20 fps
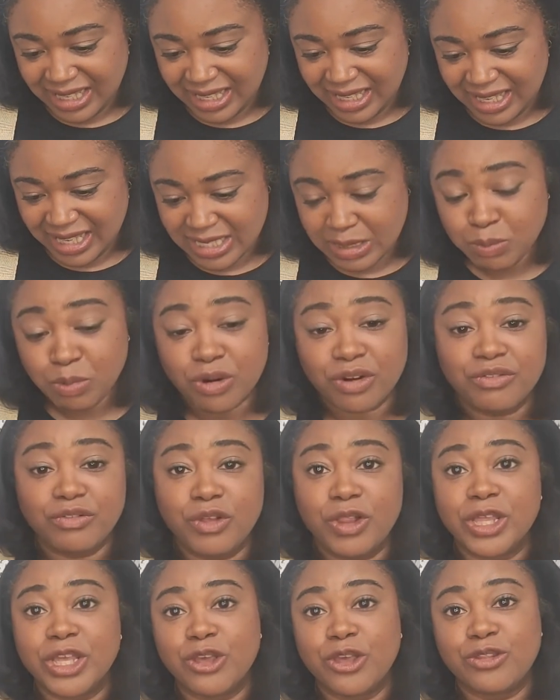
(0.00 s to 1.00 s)
his
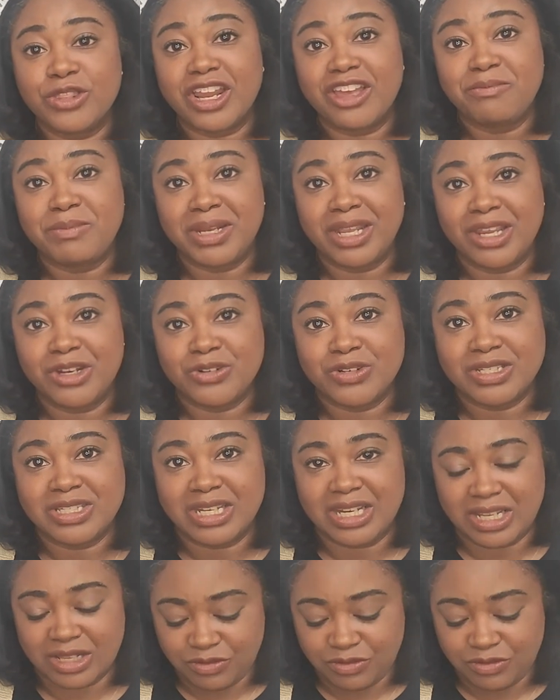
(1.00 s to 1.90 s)
portfolio that I've been interested